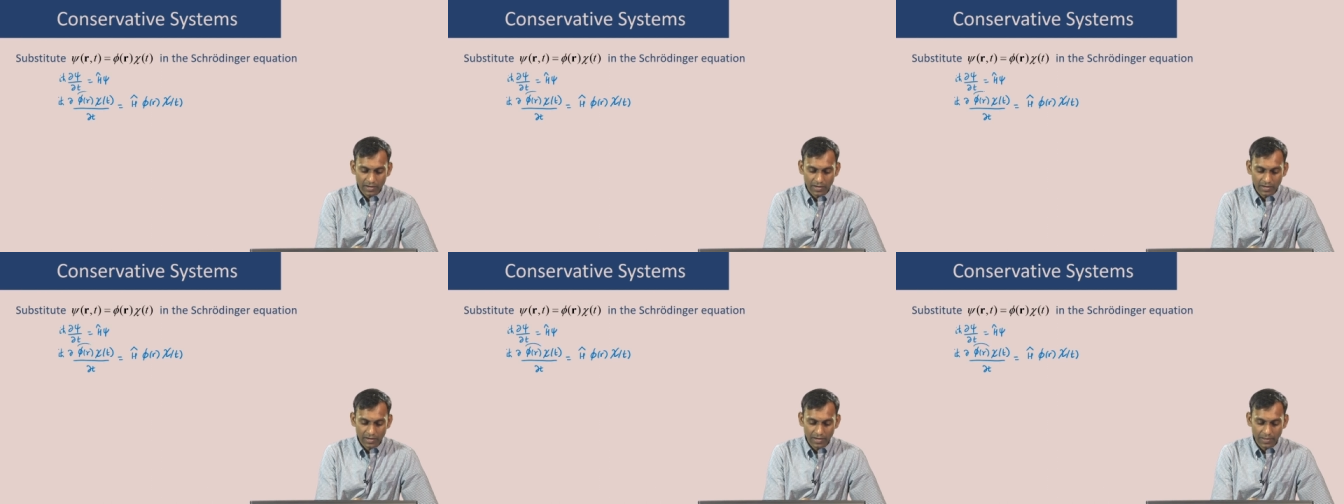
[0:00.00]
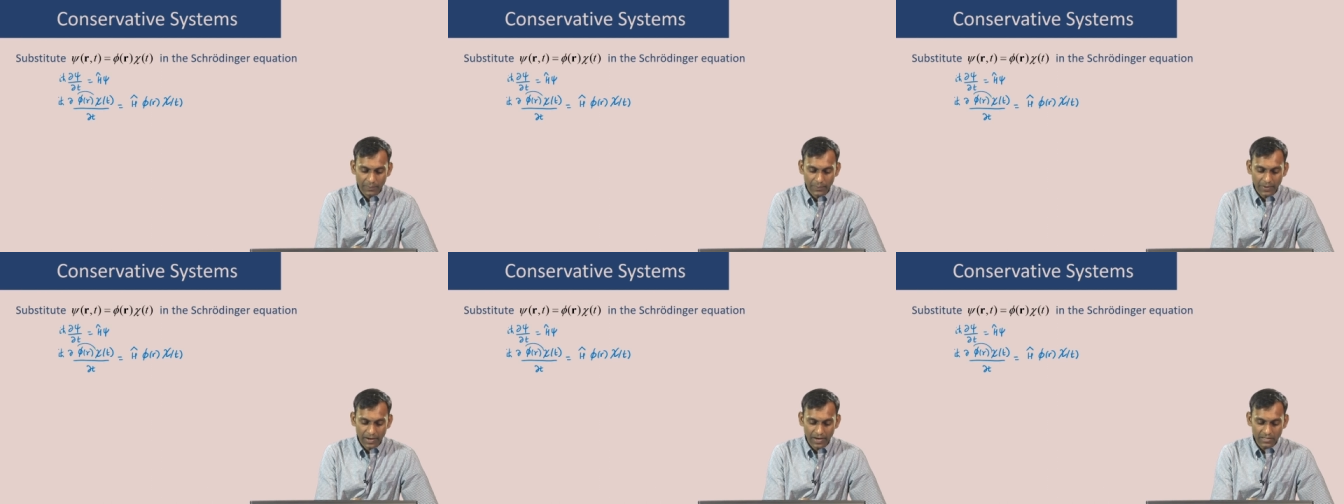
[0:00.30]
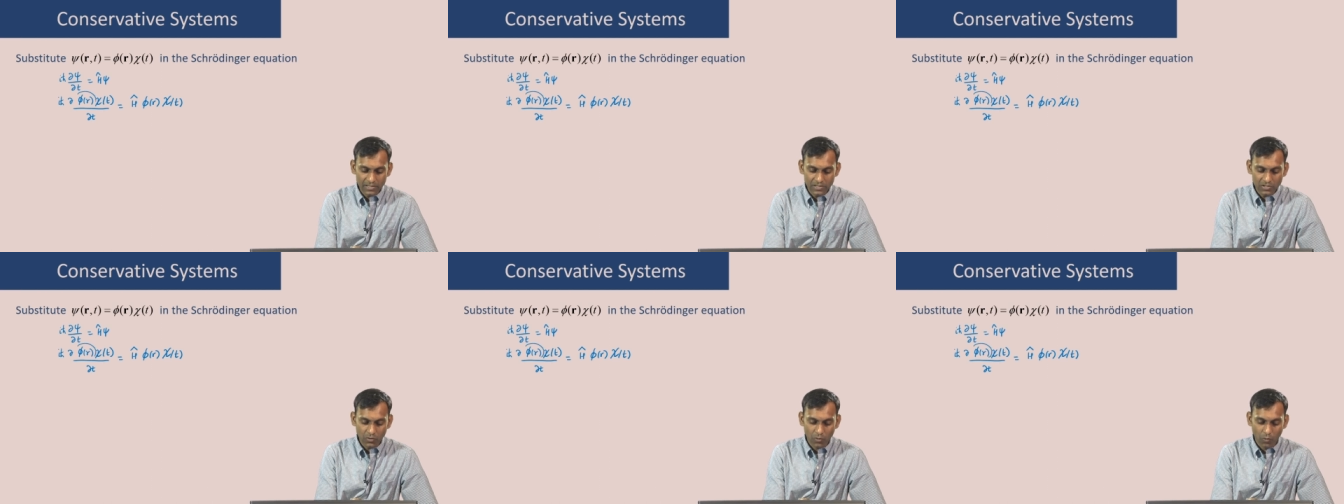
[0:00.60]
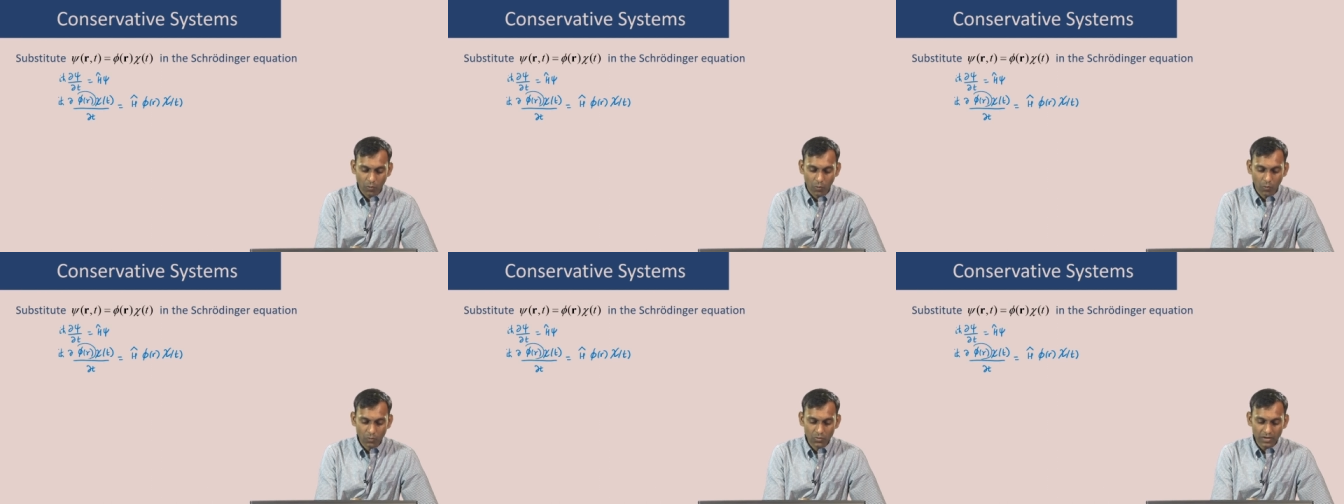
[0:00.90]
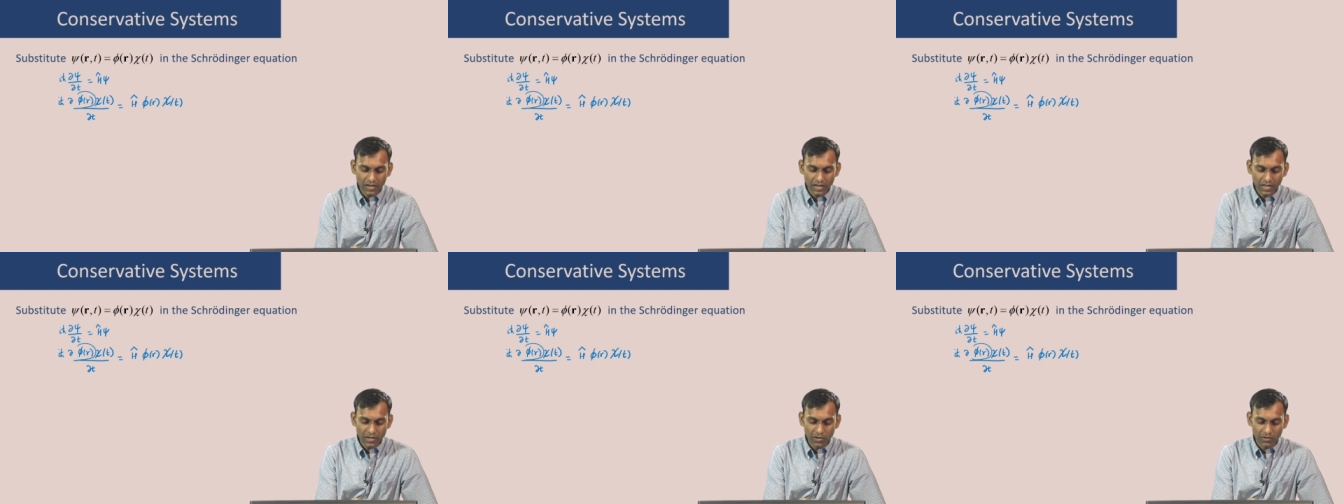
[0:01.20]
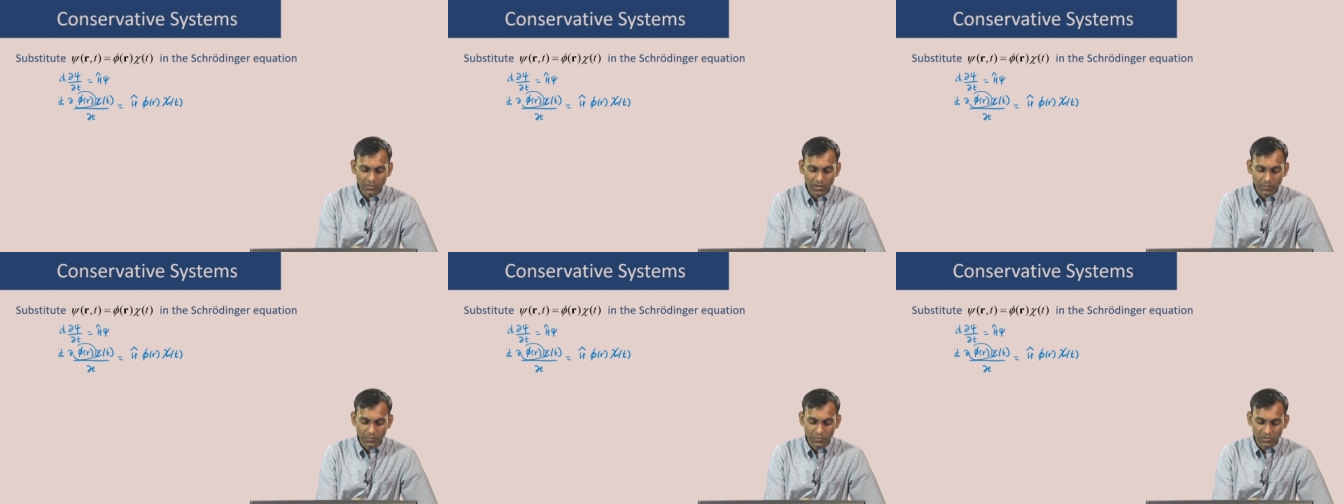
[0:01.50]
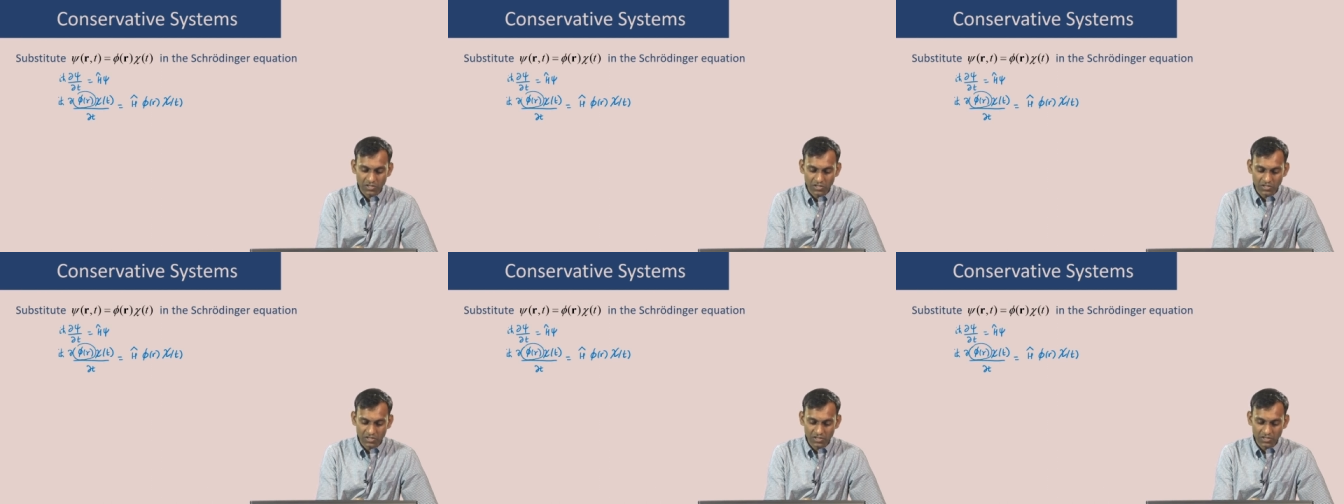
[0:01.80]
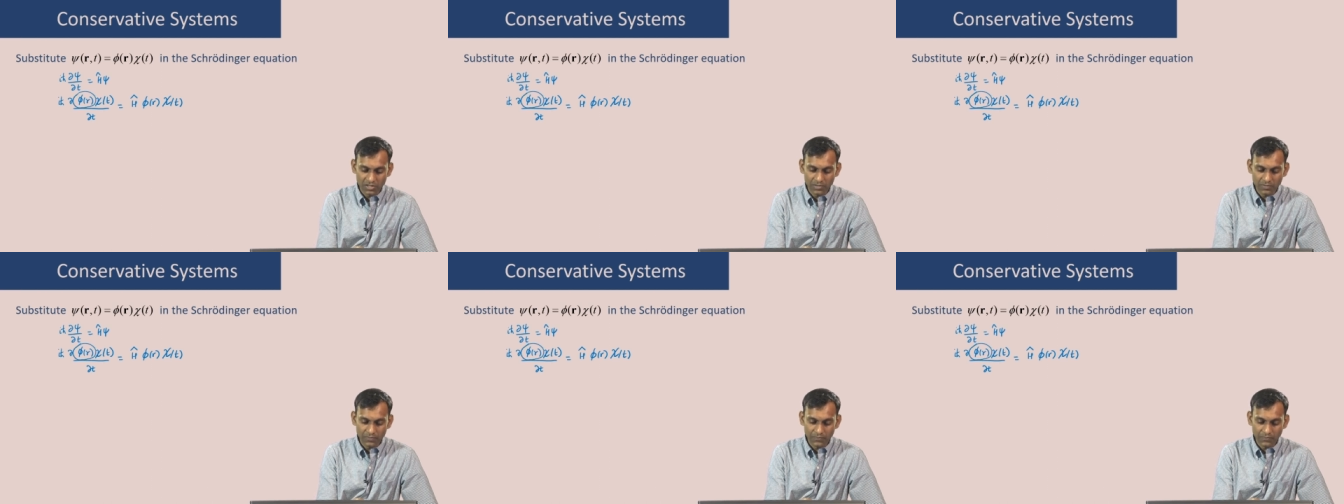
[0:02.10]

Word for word: depends only on the position